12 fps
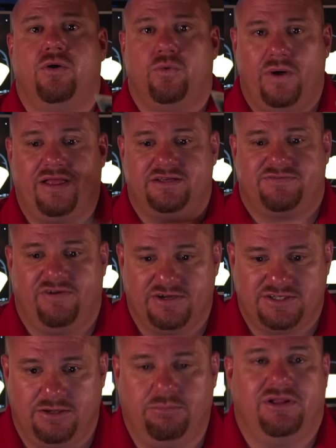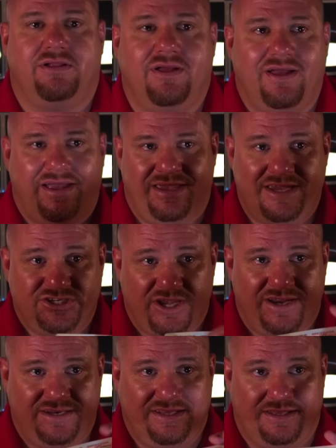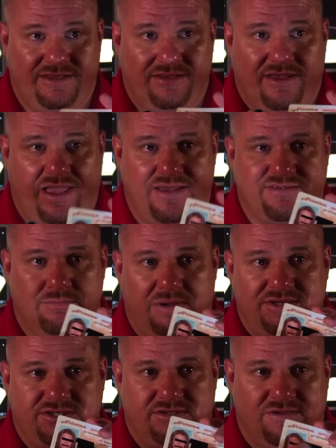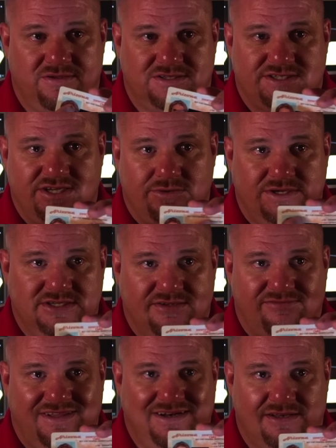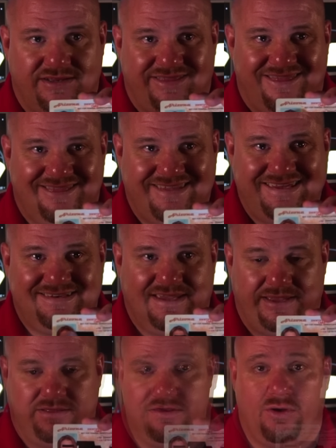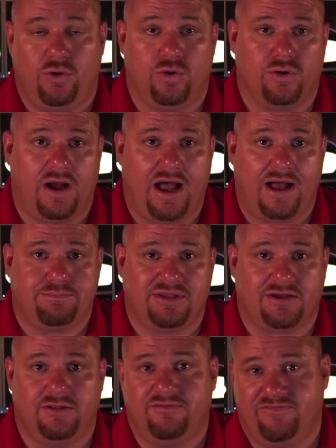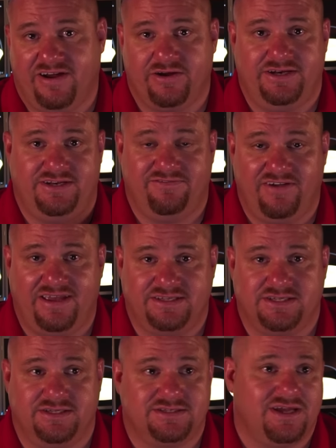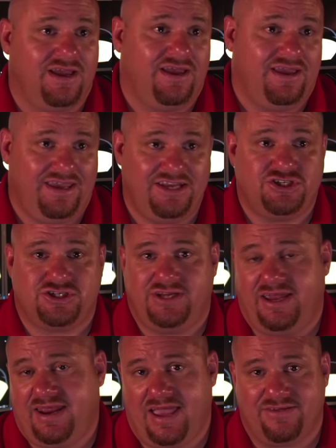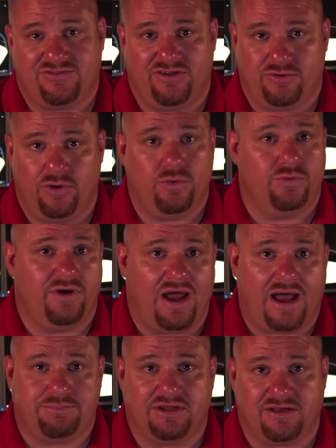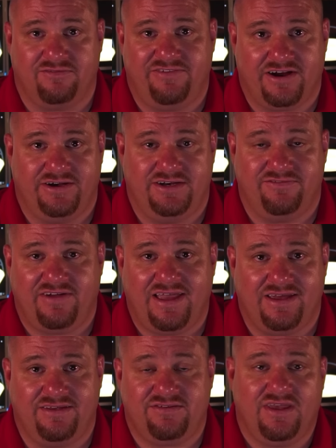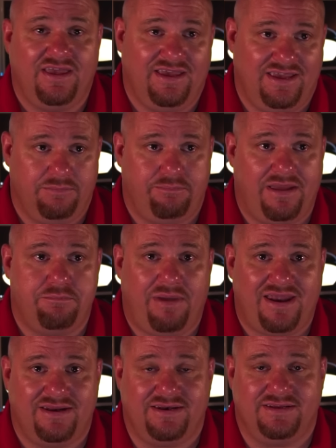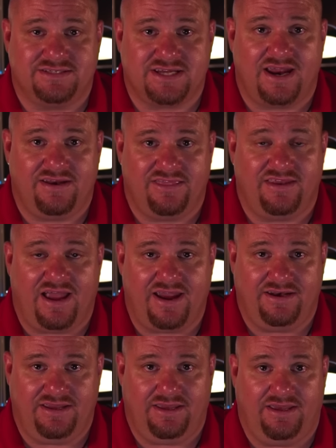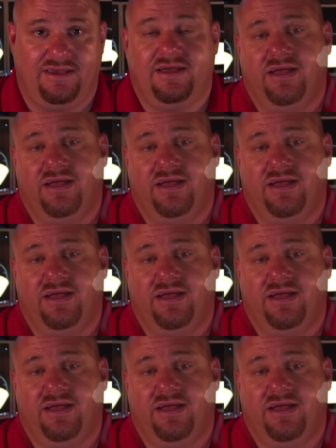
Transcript: Well, it's very simple. Each ID has a series of little details or optical varied devices. Each state has their own optical varied device embedded inside of an ID.